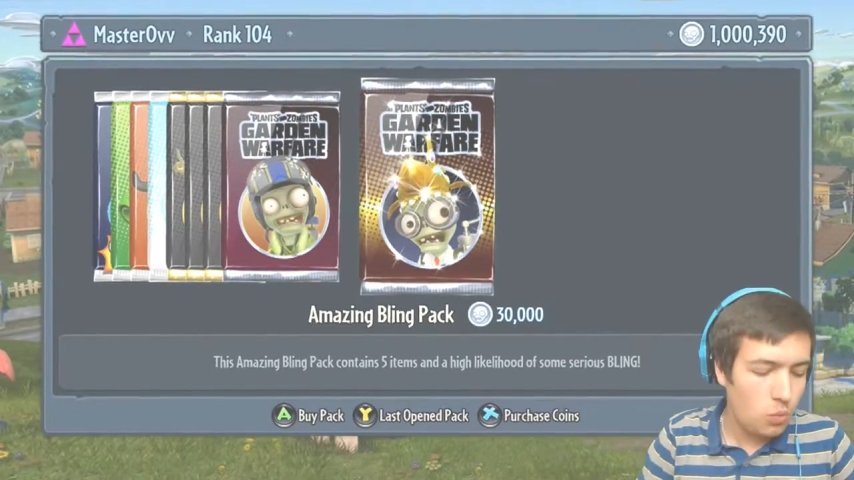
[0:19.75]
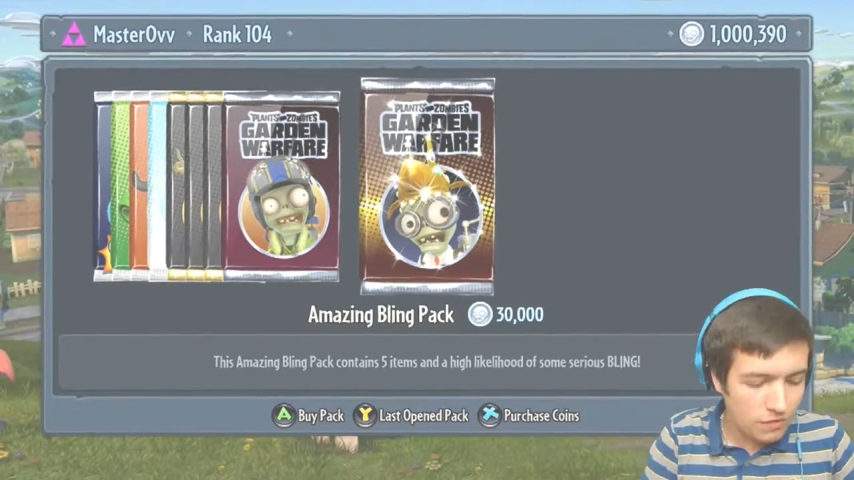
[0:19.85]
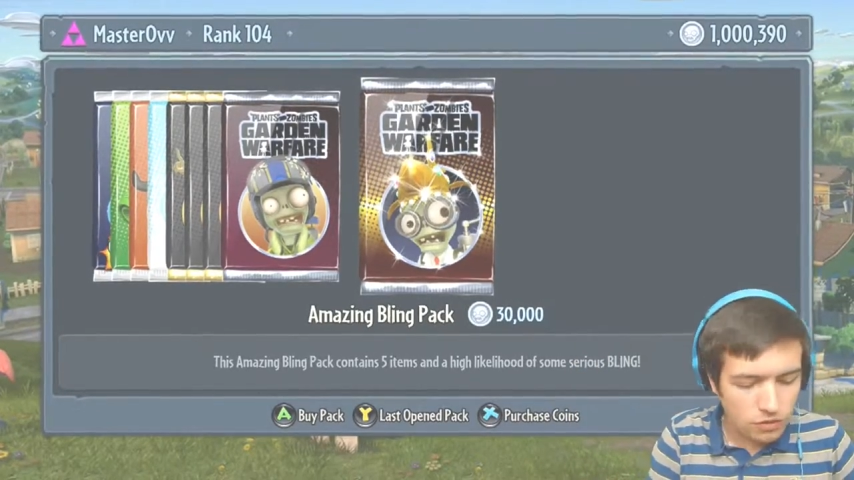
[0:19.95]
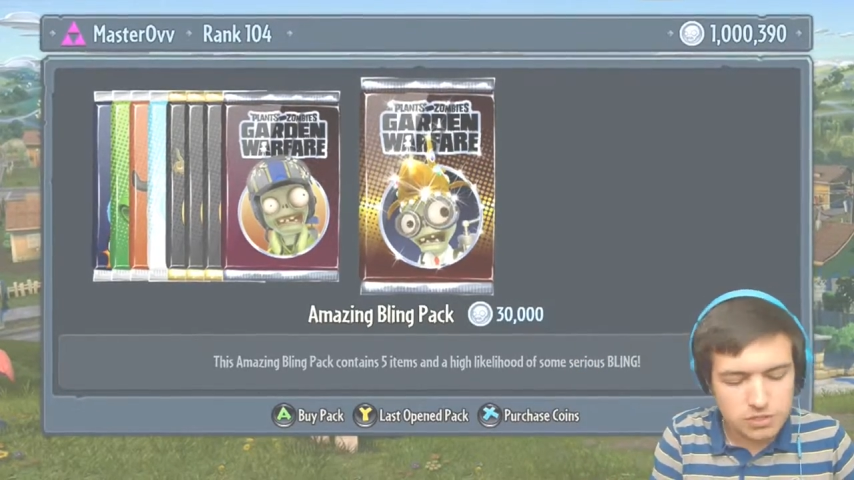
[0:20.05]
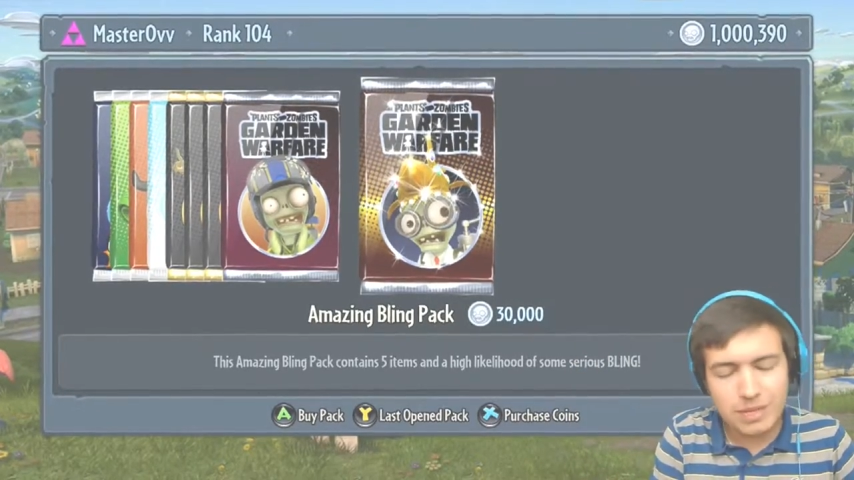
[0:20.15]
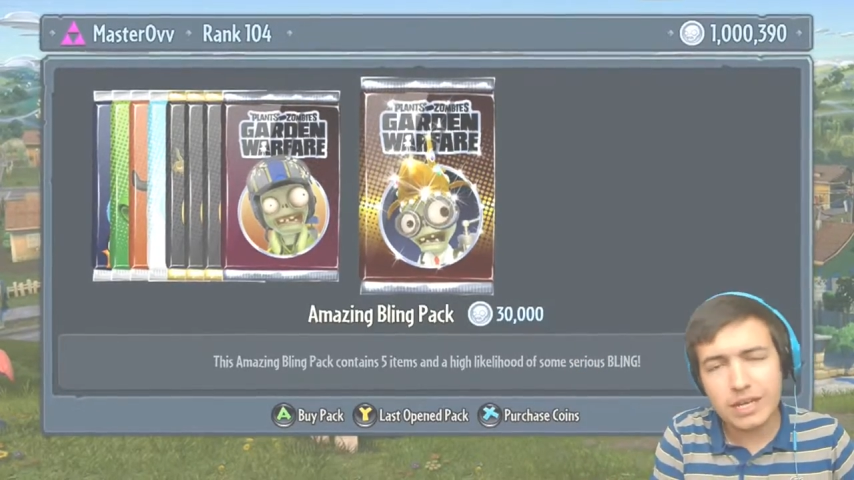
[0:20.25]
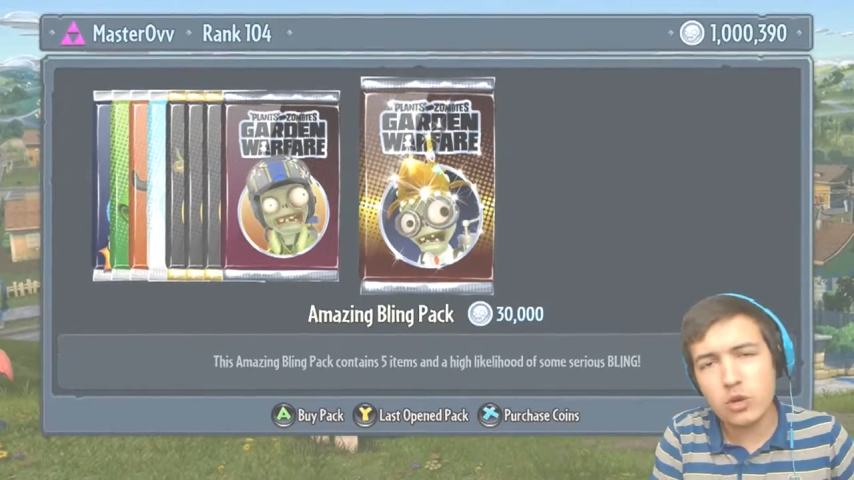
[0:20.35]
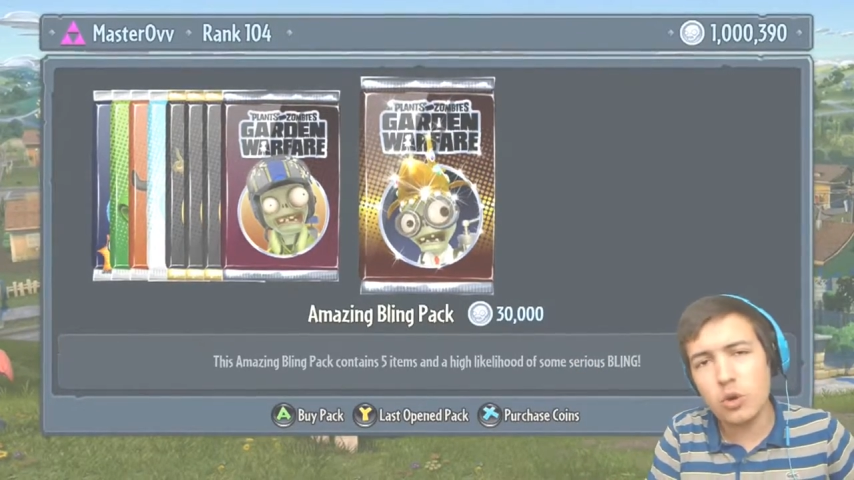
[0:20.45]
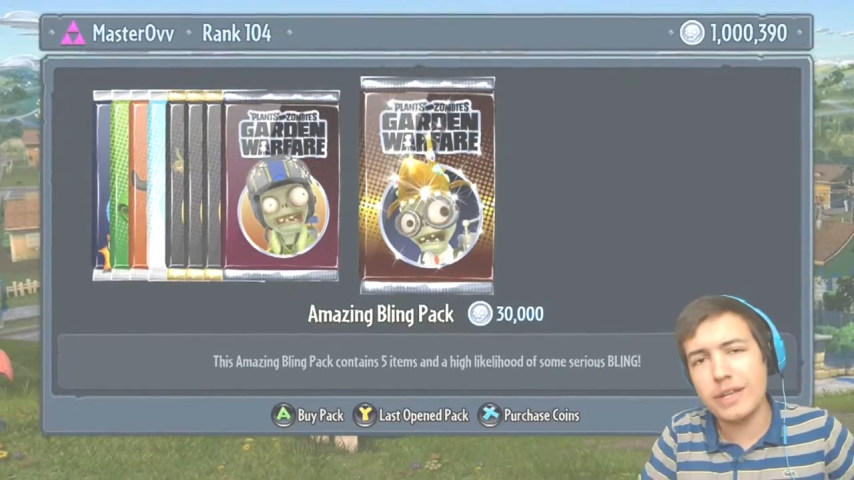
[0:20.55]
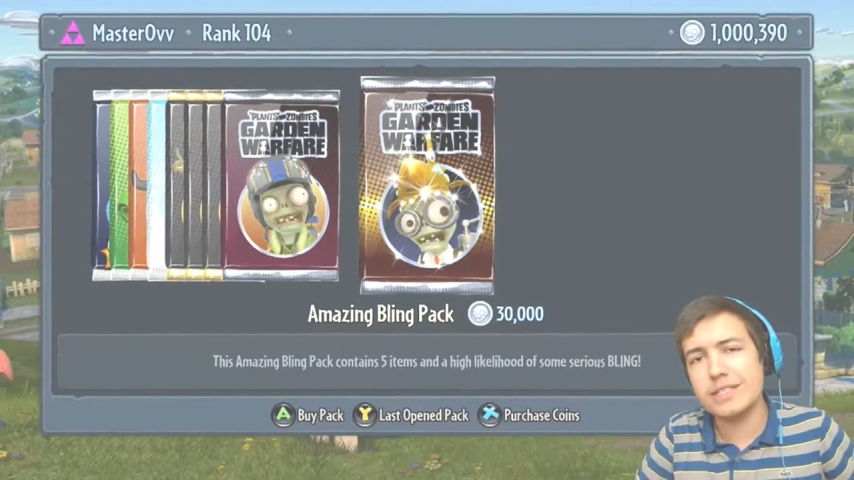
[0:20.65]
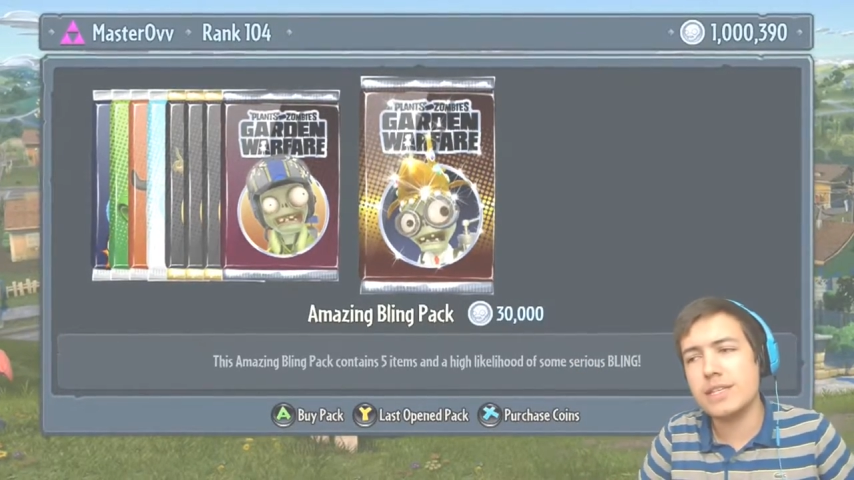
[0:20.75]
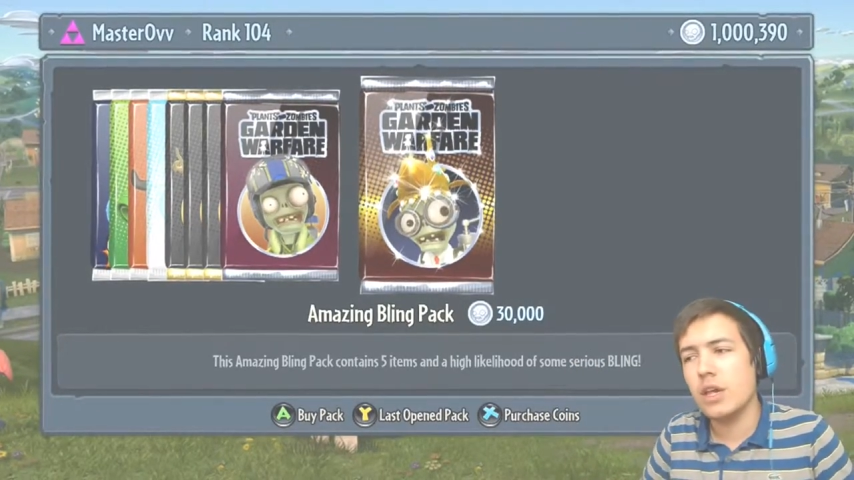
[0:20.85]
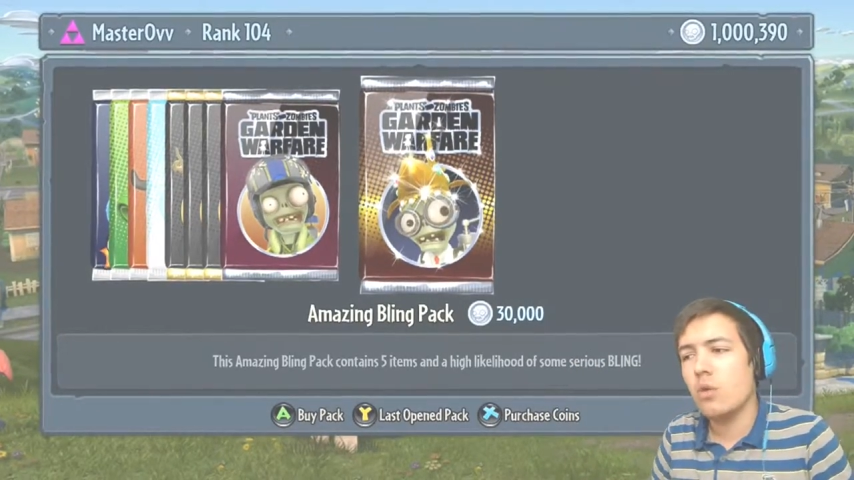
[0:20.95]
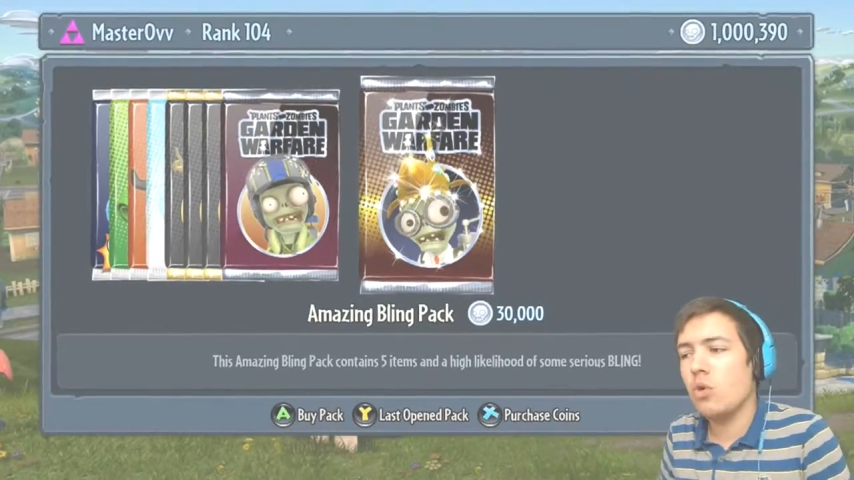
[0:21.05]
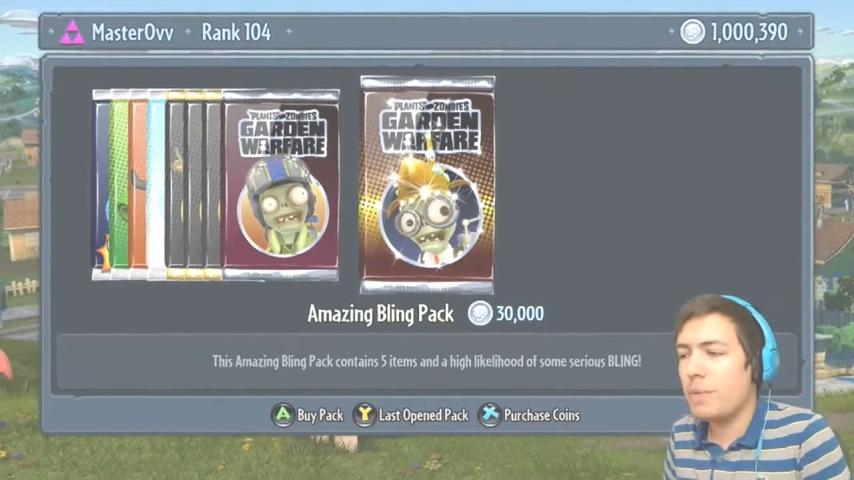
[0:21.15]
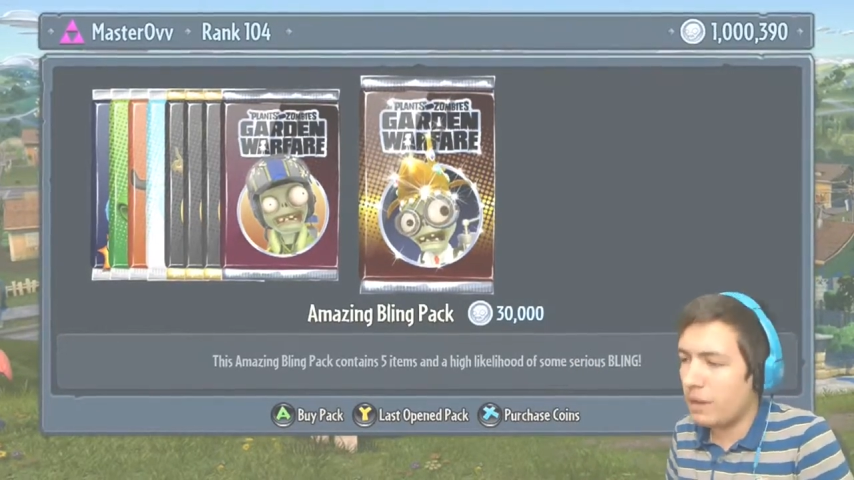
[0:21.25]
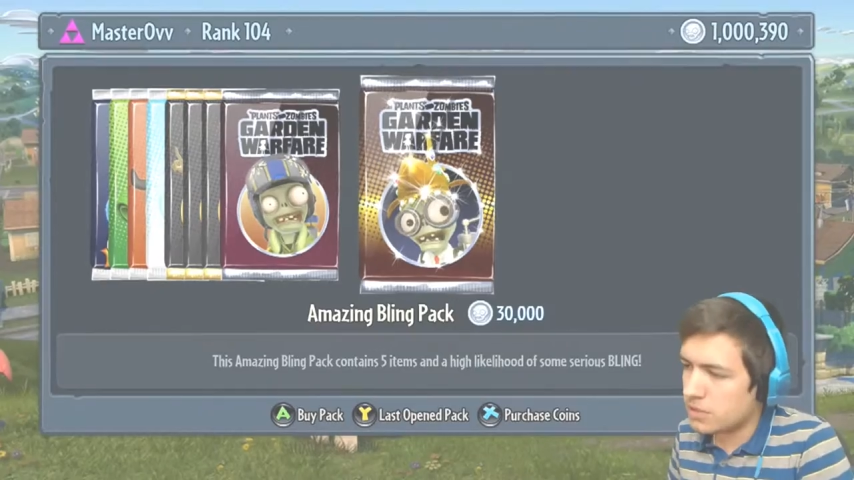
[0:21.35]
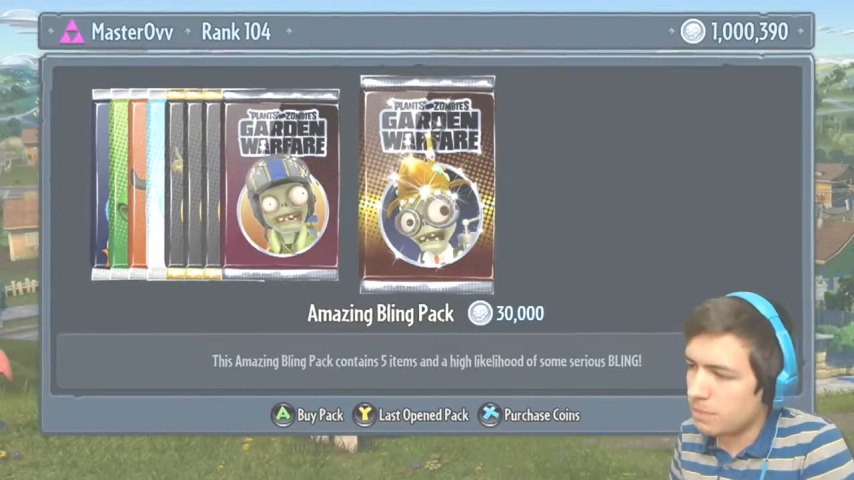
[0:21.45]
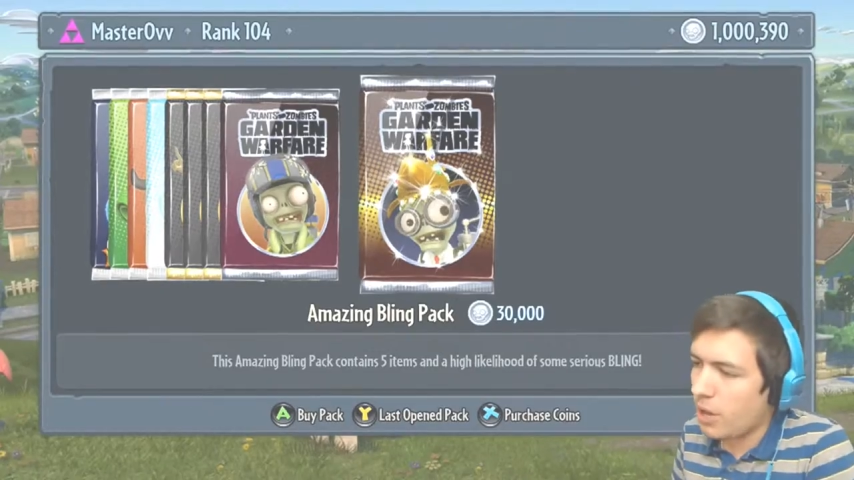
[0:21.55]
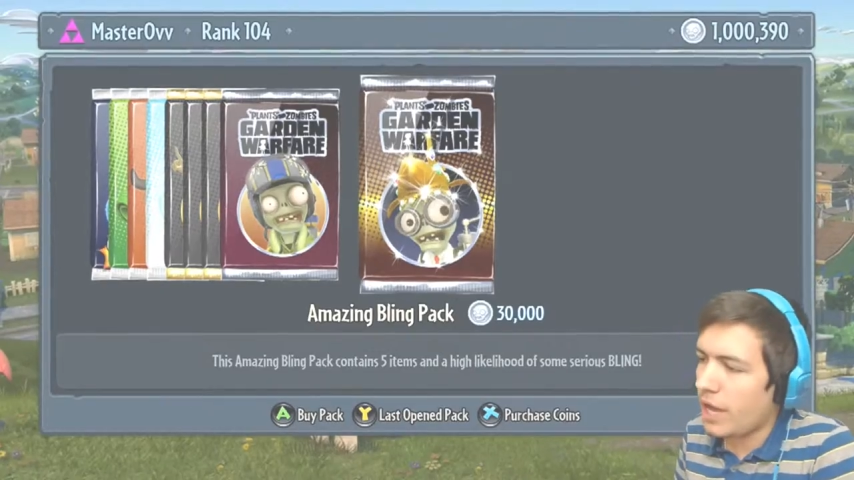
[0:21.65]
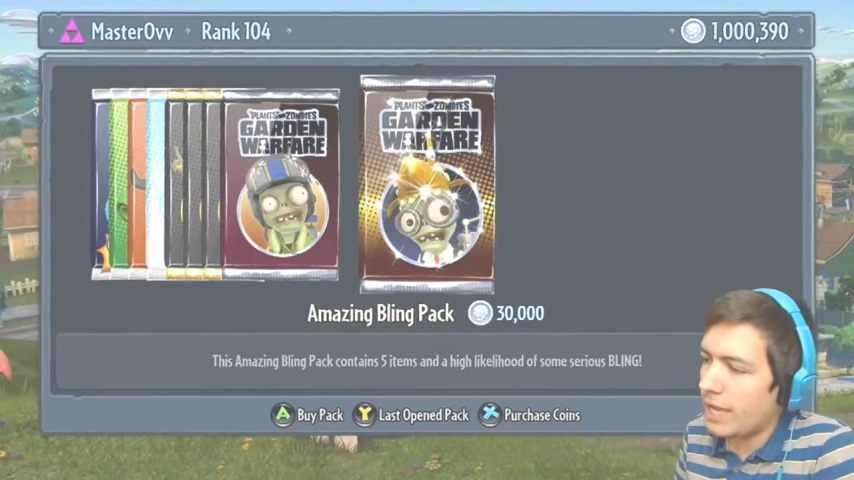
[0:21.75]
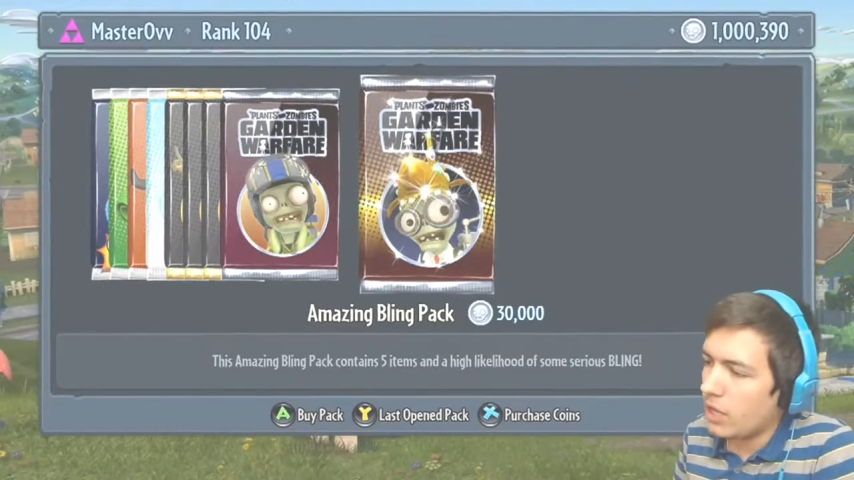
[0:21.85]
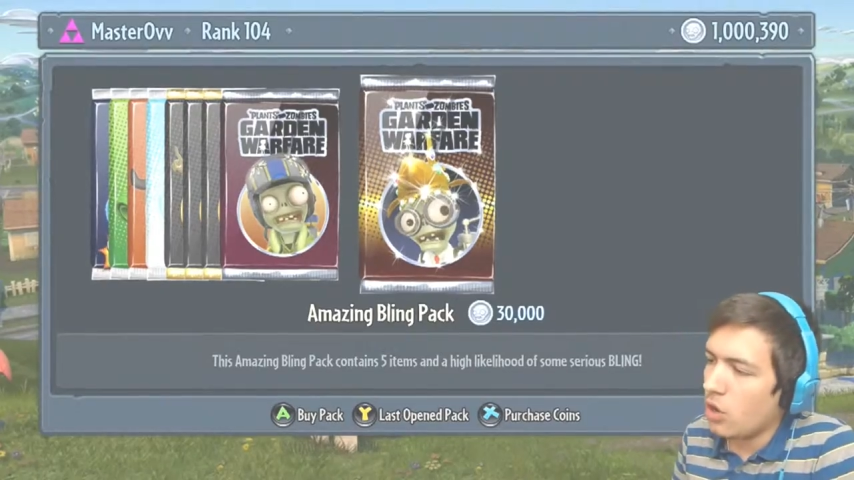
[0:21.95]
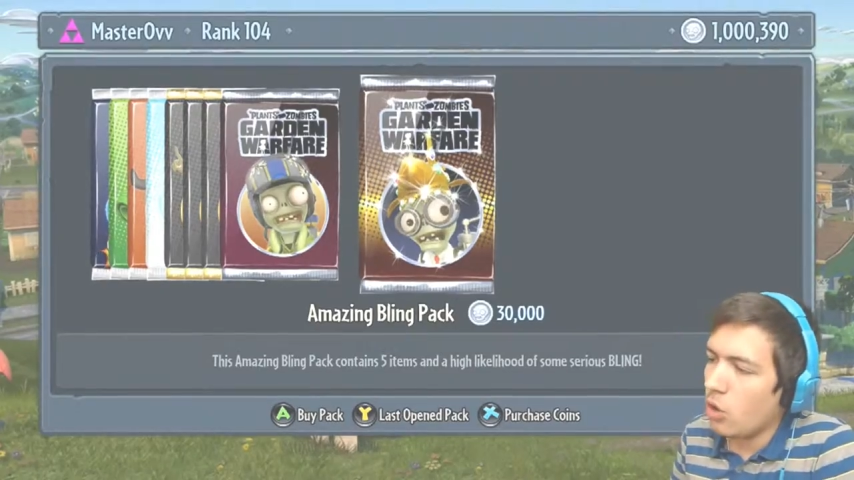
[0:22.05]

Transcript: with those 1,000,000 coins, we'll be able to buy